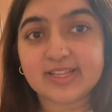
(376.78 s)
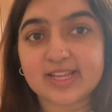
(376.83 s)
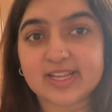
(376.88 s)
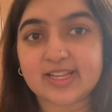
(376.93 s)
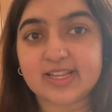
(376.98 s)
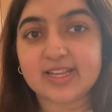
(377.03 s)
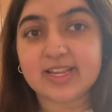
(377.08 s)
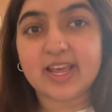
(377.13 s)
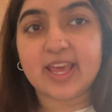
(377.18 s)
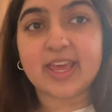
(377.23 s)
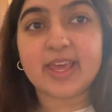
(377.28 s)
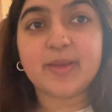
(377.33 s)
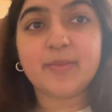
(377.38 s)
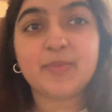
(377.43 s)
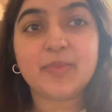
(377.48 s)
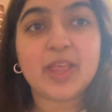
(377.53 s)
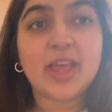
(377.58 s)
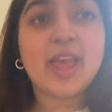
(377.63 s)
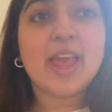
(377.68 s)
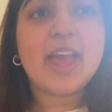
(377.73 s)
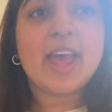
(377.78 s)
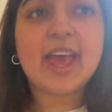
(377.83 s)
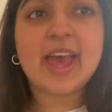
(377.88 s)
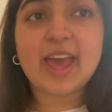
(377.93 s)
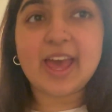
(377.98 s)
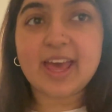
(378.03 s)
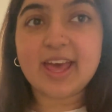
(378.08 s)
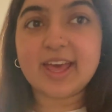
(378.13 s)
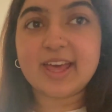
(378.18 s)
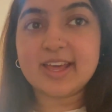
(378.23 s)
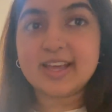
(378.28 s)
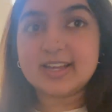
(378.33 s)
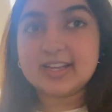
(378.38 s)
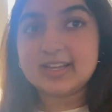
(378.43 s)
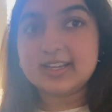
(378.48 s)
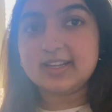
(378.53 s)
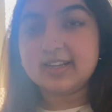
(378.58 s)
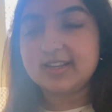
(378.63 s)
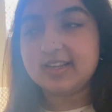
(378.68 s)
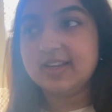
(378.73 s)
today,
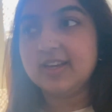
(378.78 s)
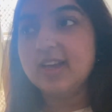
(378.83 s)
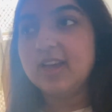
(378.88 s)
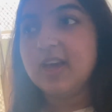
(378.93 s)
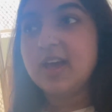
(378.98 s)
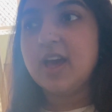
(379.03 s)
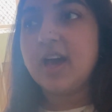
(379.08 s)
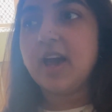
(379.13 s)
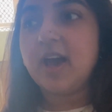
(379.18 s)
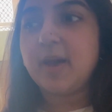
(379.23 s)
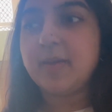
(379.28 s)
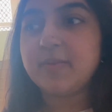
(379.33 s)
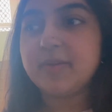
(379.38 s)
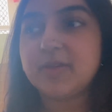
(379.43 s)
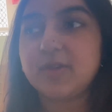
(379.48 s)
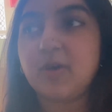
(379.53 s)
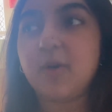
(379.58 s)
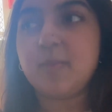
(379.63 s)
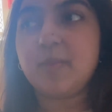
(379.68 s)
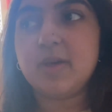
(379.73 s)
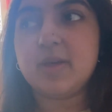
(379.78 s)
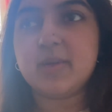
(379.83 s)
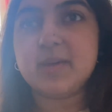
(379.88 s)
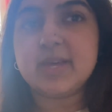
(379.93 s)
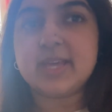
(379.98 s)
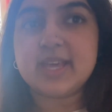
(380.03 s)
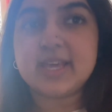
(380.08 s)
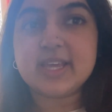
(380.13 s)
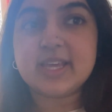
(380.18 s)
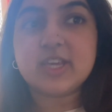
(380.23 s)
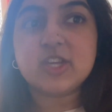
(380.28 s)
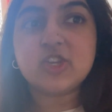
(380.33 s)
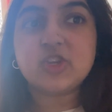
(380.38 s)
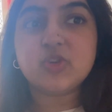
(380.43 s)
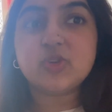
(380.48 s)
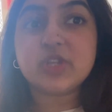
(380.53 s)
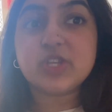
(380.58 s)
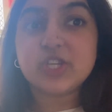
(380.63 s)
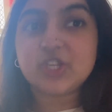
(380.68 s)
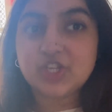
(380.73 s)
and I'm just on my way
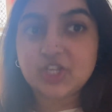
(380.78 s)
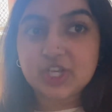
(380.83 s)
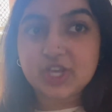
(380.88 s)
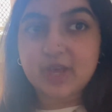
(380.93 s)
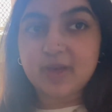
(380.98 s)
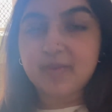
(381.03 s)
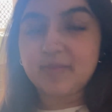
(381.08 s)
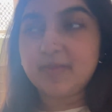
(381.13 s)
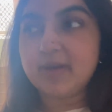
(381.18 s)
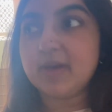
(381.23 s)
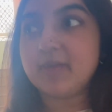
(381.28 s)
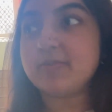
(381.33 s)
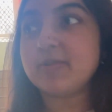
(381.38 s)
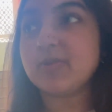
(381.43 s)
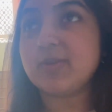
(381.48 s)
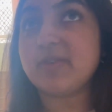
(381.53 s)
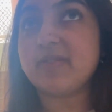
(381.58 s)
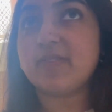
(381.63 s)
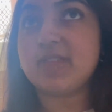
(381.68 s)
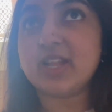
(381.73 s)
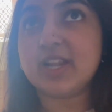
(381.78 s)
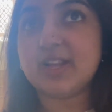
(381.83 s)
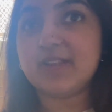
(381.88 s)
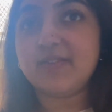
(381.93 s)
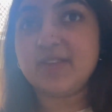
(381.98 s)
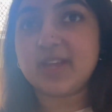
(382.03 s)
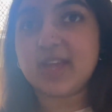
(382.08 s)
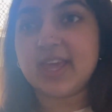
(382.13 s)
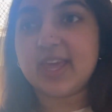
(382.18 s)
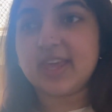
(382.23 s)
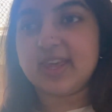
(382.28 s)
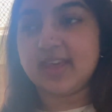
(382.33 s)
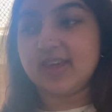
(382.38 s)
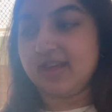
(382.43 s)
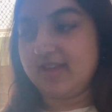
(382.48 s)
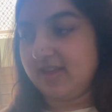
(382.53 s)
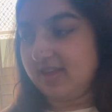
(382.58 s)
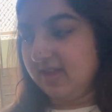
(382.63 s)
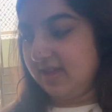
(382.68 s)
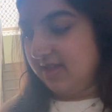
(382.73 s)
to the gym. Just waiting for the lift to get
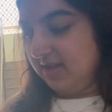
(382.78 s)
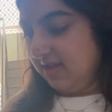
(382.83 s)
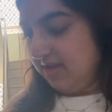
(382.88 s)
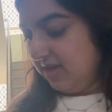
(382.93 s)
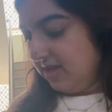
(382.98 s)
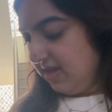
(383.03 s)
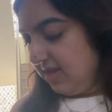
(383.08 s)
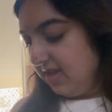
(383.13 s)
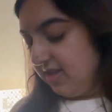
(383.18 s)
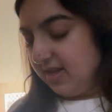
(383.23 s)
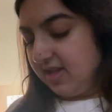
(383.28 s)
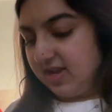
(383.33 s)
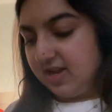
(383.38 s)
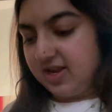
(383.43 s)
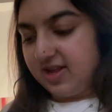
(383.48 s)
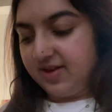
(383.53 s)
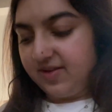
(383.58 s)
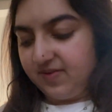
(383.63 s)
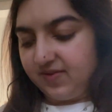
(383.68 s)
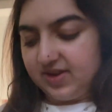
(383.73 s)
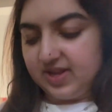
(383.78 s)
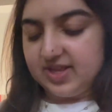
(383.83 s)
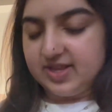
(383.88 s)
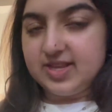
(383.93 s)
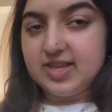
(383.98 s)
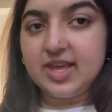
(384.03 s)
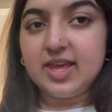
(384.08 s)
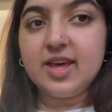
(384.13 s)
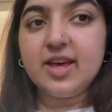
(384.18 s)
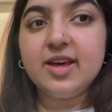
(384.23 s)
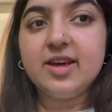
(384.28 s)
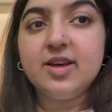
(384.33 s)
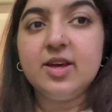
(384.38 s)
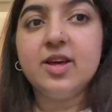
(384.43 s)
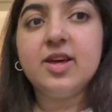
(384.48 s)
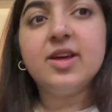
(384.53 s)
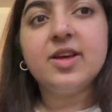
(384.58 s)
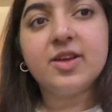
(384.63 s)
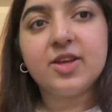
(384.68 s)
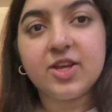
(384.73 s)
here. Lift is here.
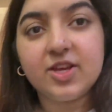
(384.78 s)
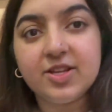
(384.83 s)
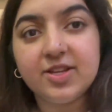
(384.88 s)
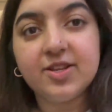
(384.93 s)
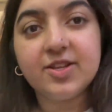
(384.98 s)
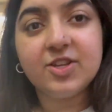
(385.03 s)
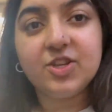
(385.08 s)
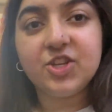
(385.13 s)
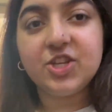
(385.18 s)
Going to the